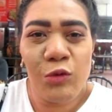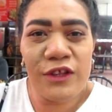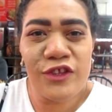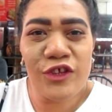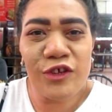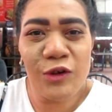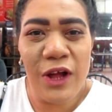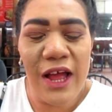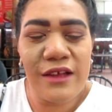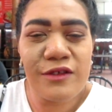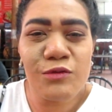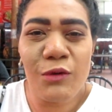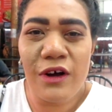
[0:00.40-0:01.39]
What's good
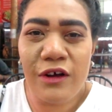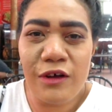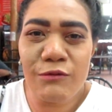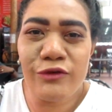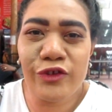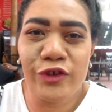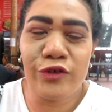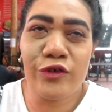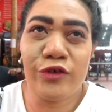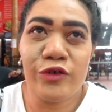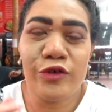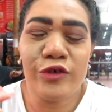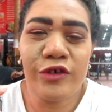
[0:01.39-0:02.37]
guys? Welcome
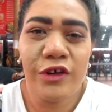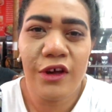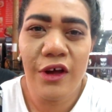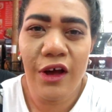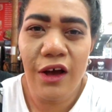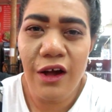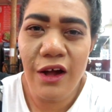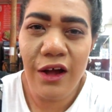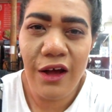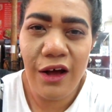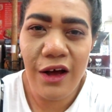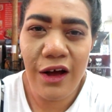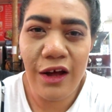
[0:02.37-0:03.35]
to
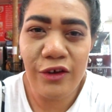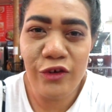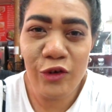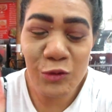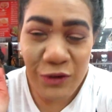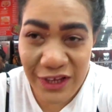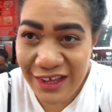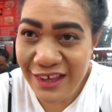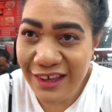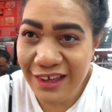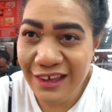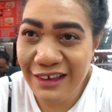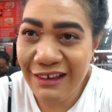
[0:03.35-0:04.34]
a new week,
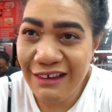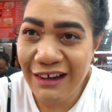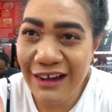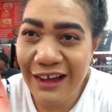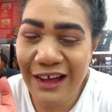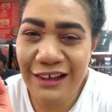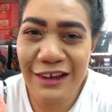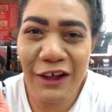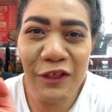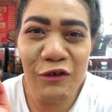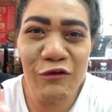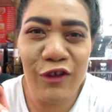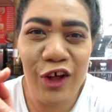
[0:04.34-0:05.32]

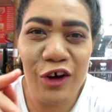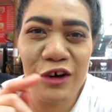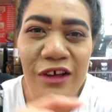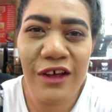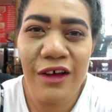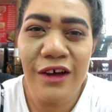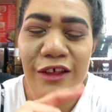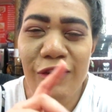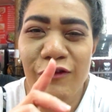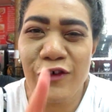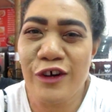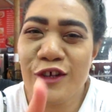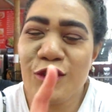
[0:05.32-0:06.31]
another vlog,
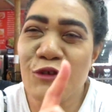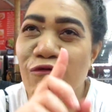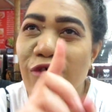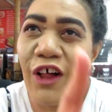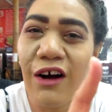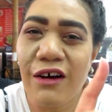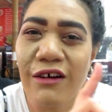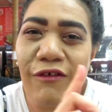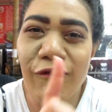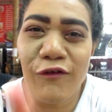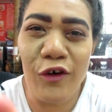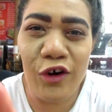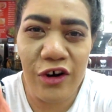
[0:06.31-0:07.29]
first vlog
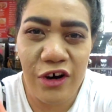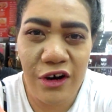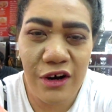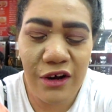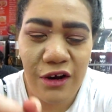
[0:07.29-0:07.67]
for